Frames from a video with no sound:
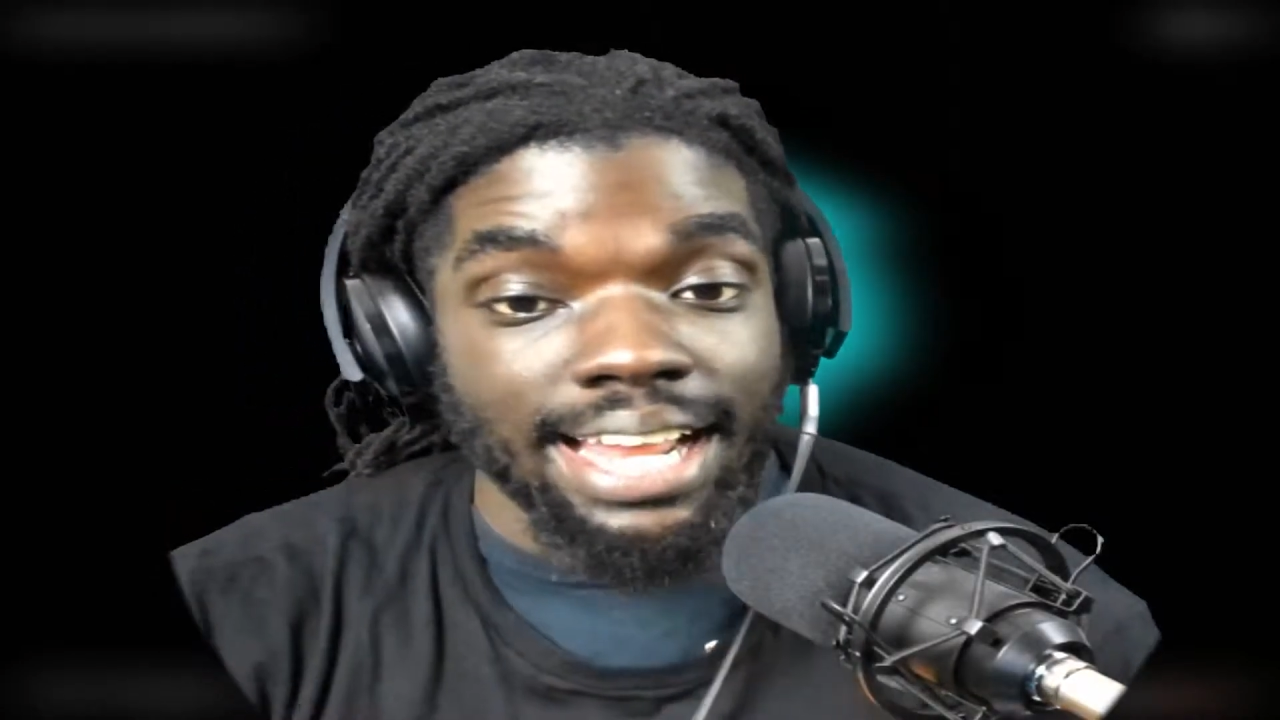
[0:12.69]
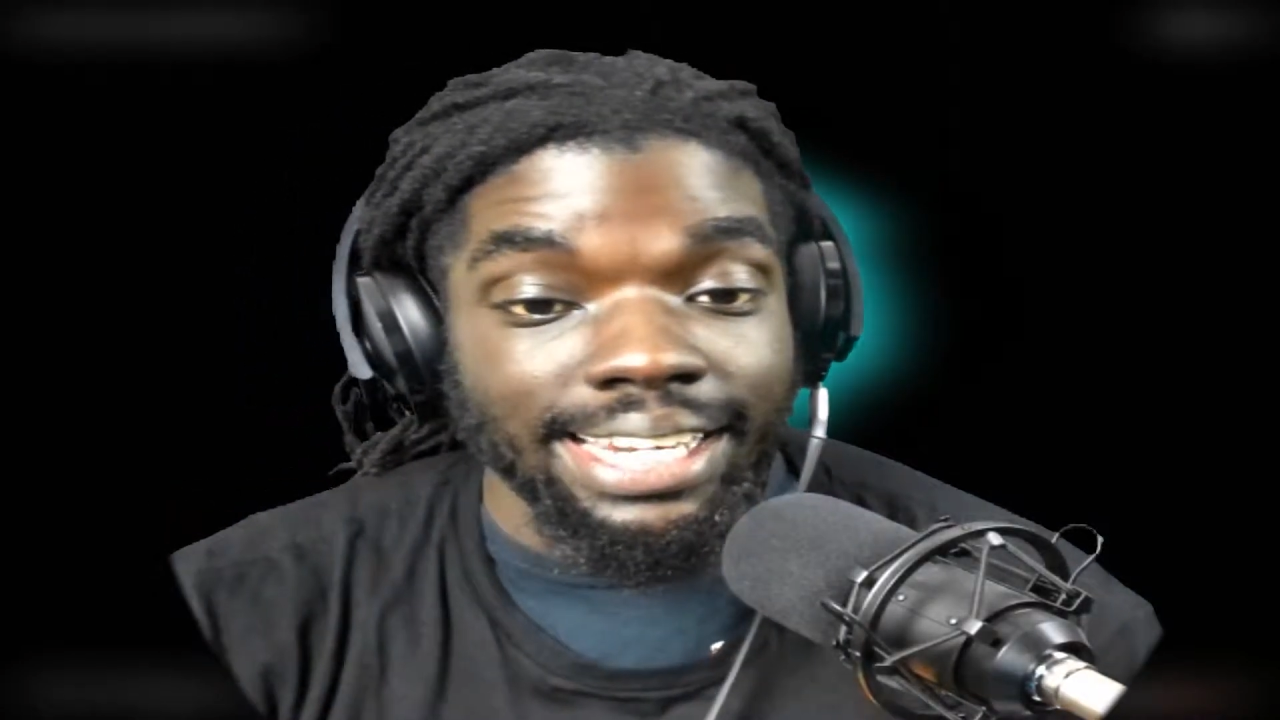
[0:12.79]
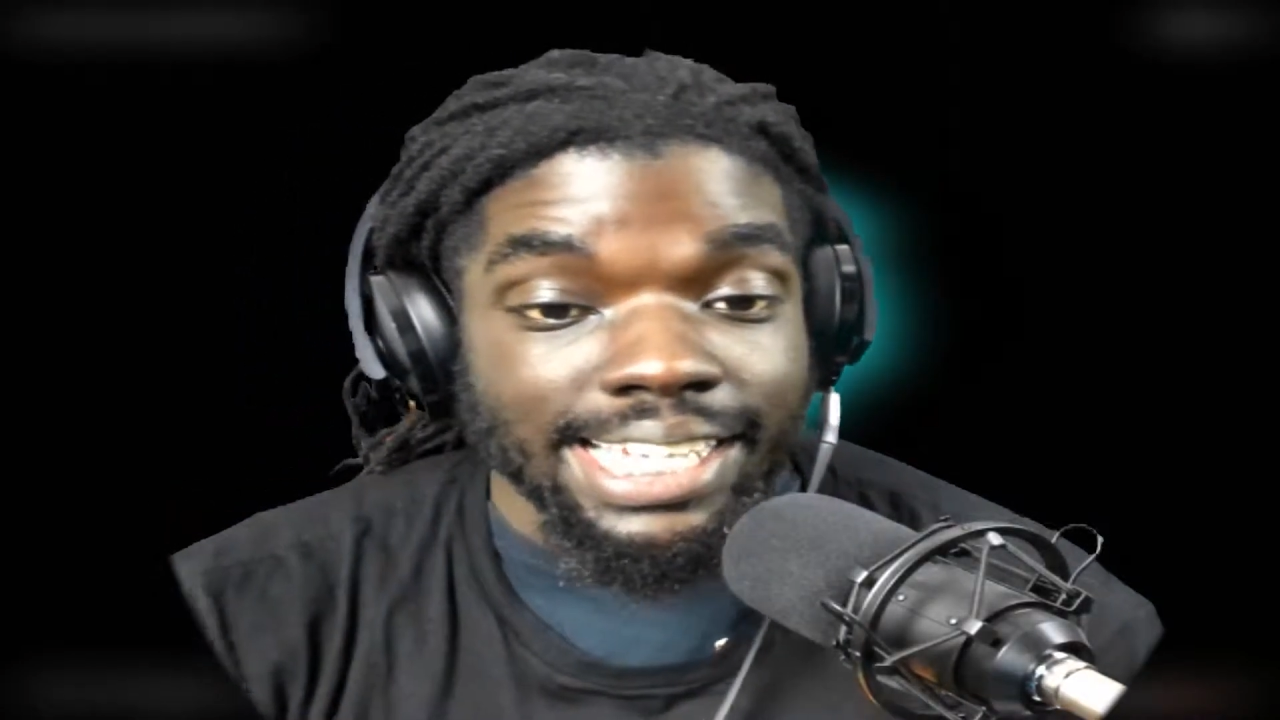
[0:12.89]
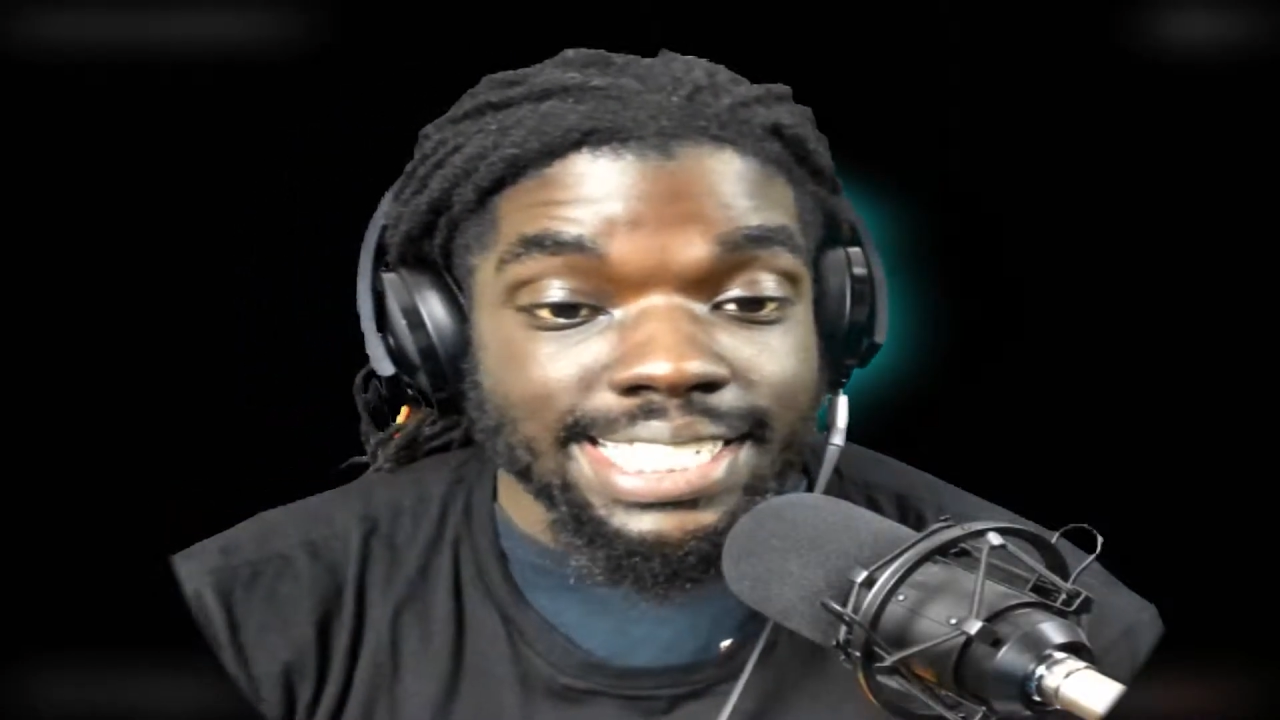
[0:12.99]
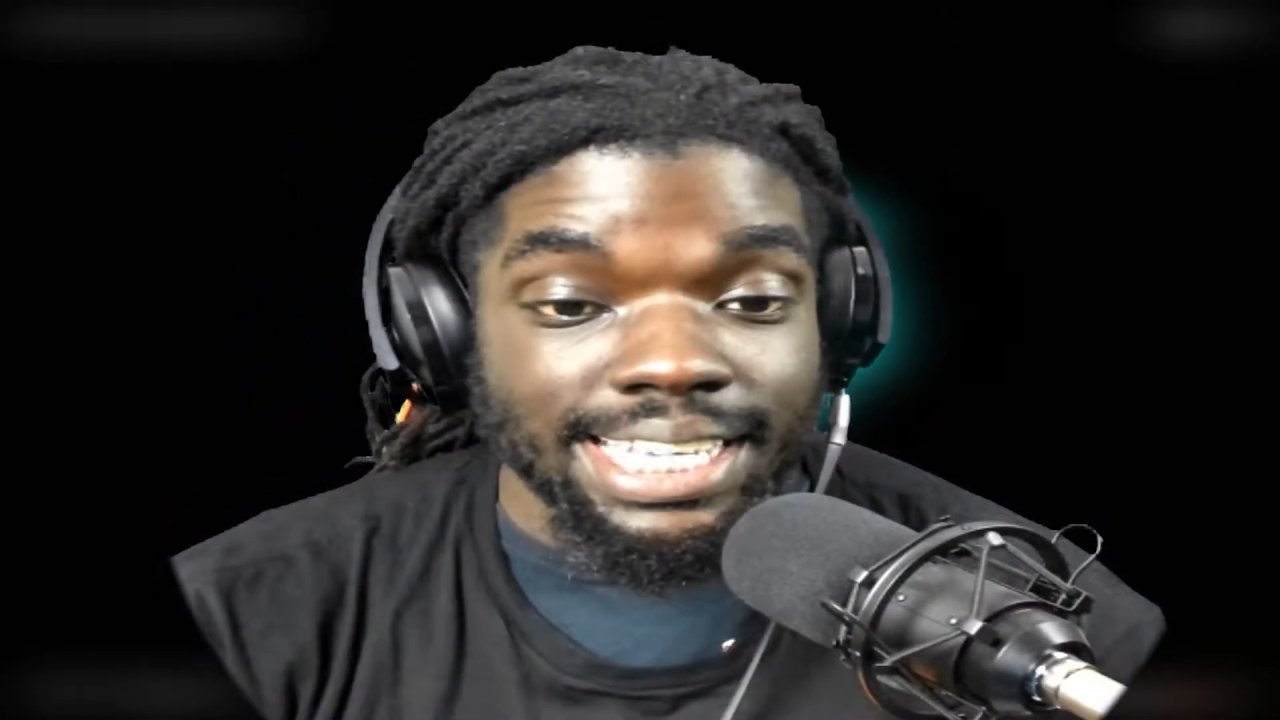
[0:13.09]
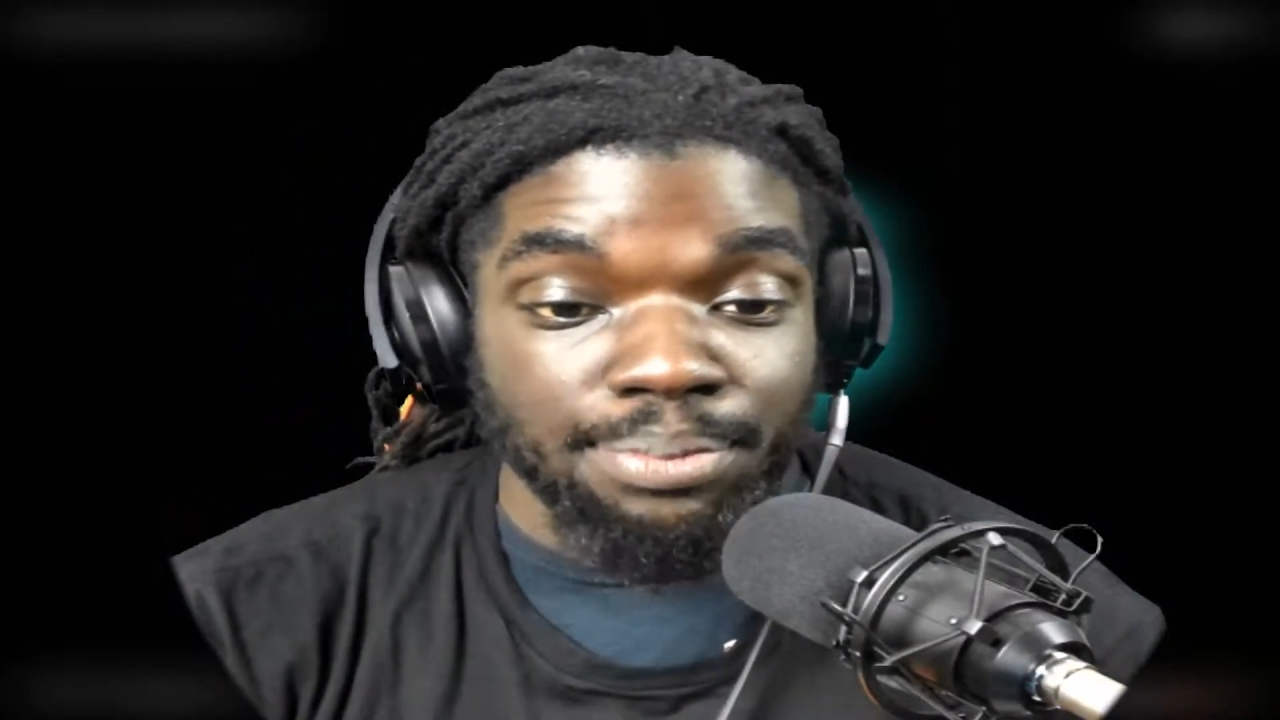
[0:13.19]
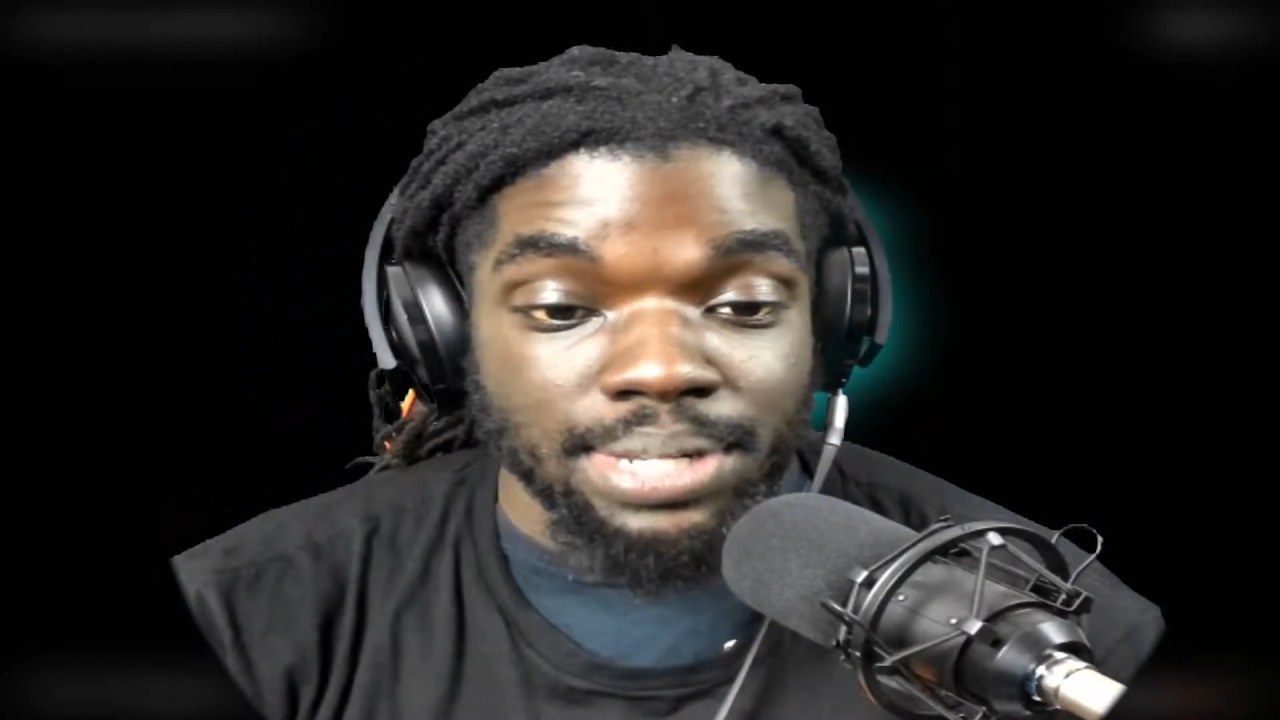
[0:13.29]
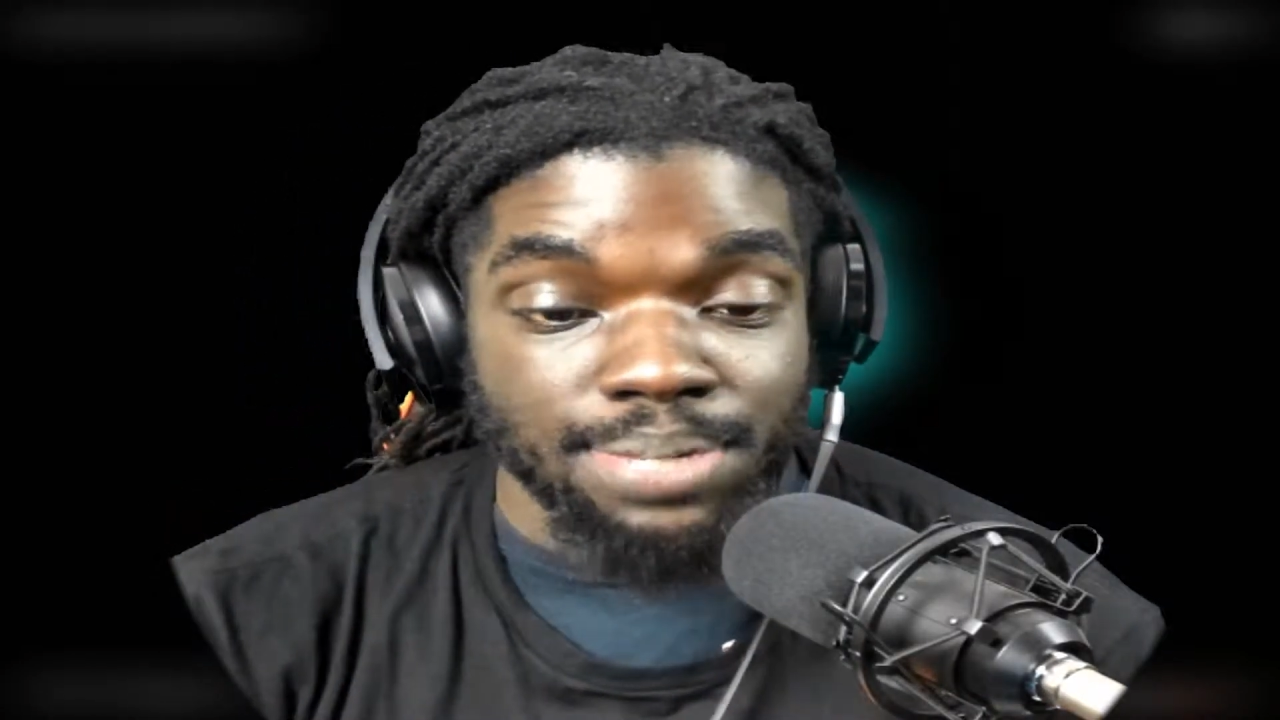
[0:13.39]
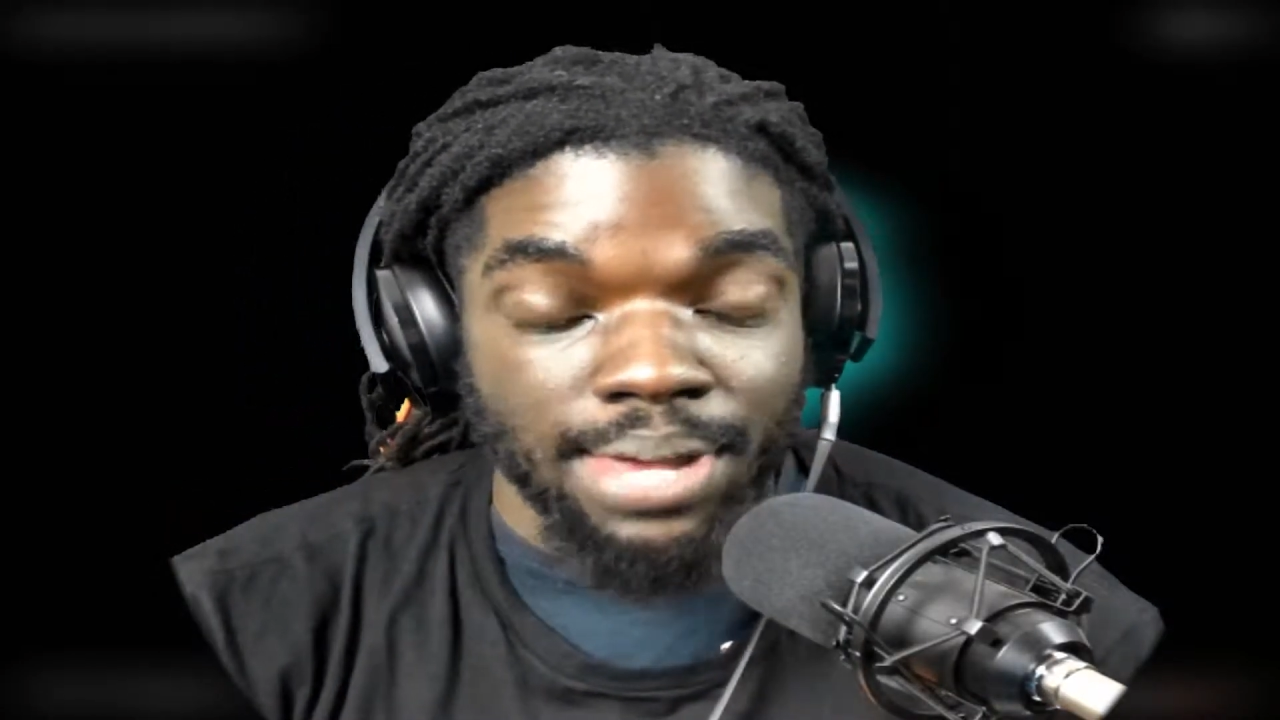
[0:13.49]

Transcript: I need to get me some